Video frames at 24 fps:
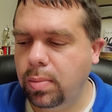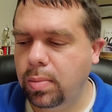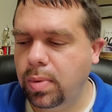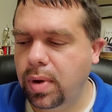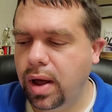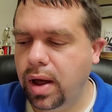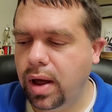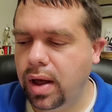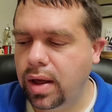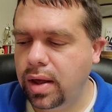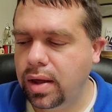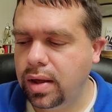
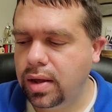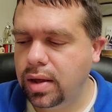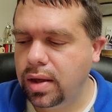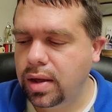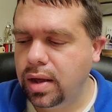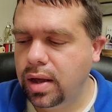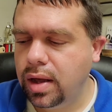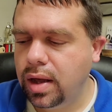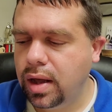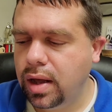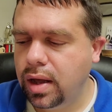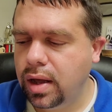by
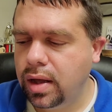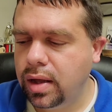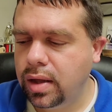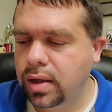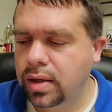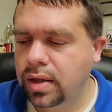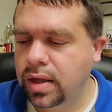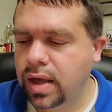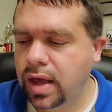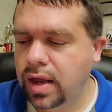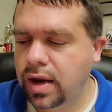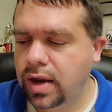
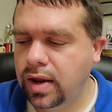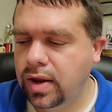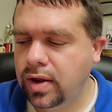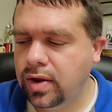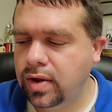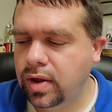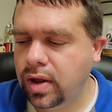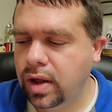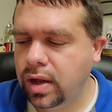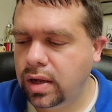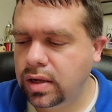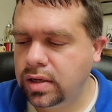Katie
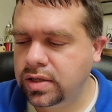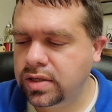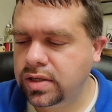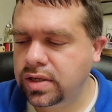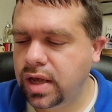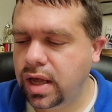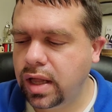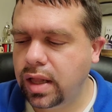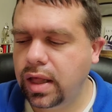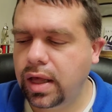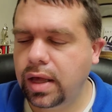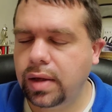
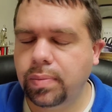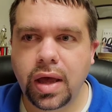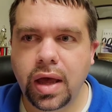Skelly.